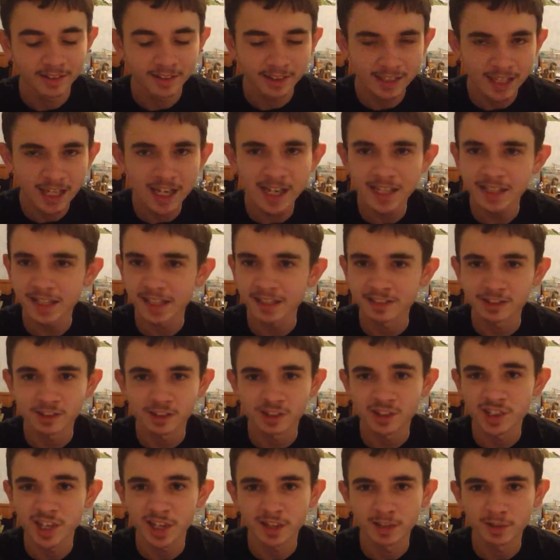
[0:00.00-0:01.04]
God, that
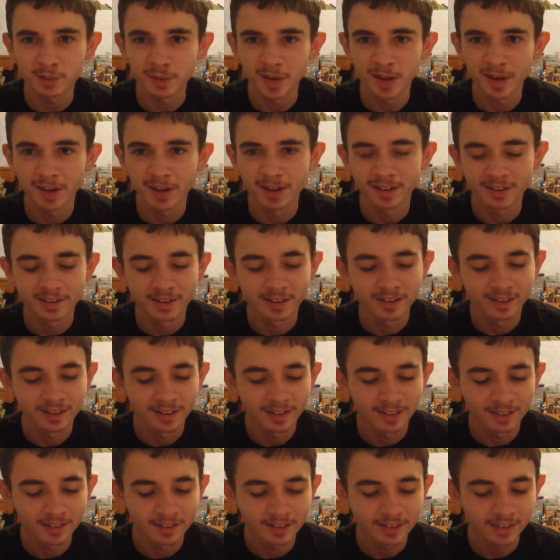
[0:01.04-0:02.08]
just sounds weird.
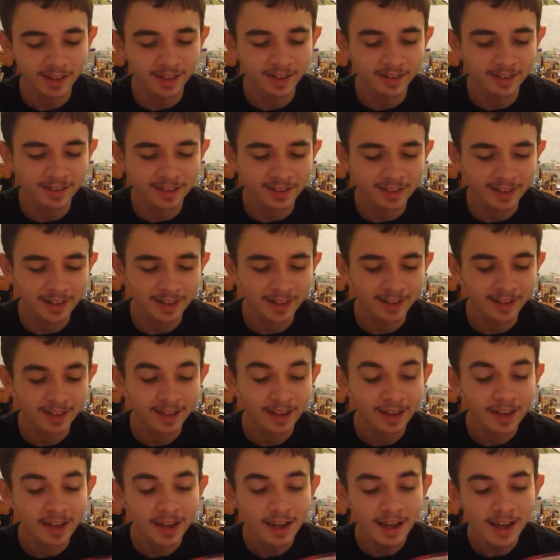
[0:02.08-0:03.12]
Saying it like that.
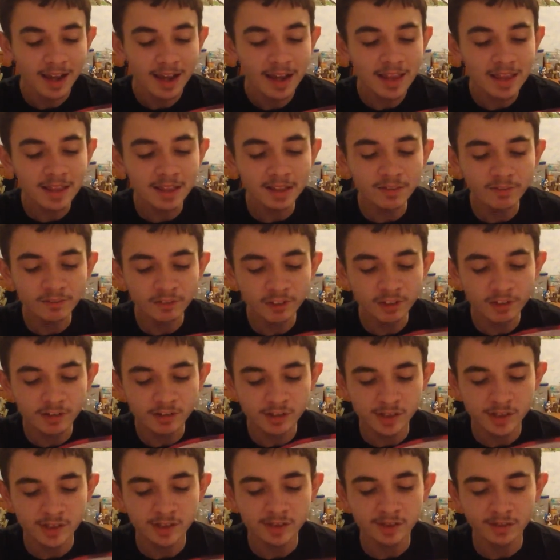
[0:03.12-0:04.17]
In the
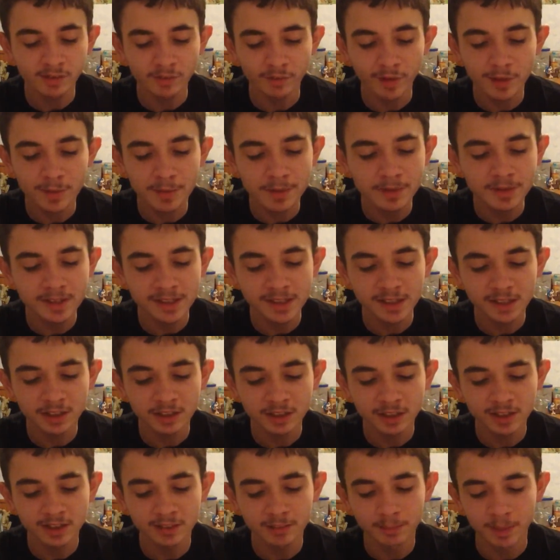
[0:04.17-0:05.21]
confusion, Rainbow Dash
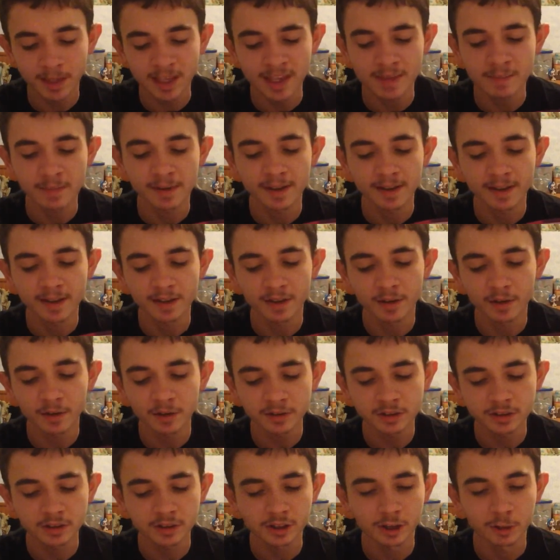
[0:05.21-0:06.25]
and Pinkie Pie
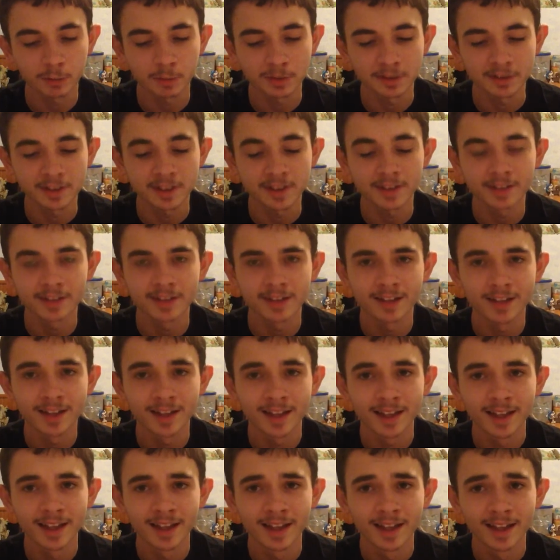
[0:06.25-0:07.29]
also go missing.
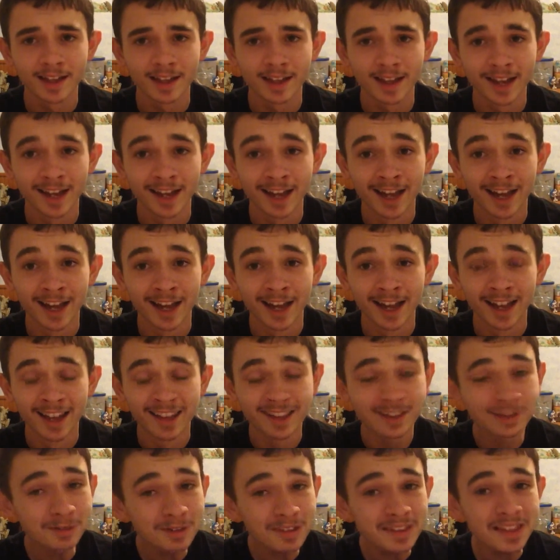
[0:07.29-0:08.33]

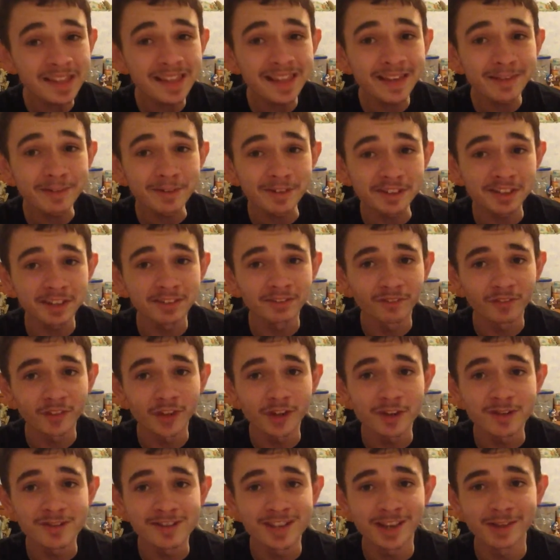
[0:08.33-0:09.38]
The only thing that was
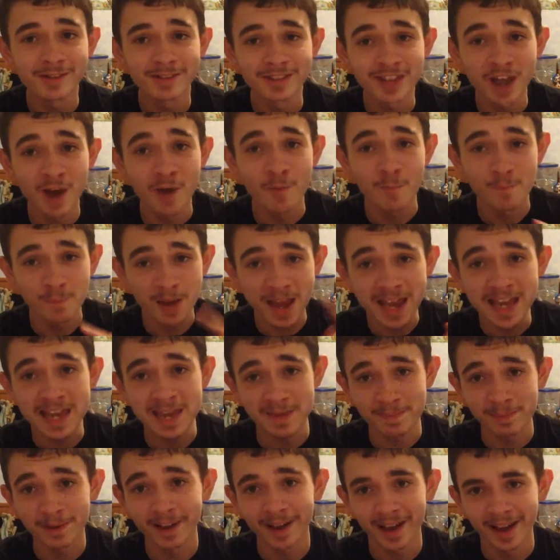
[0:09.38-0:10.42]
confusing was how
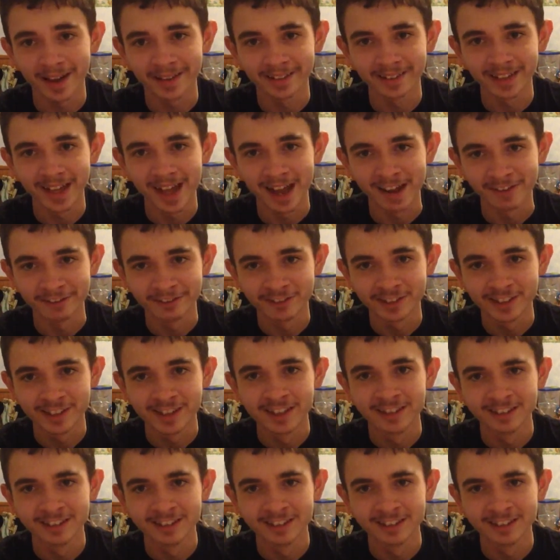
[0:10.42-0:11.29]
Pinkie Pie left.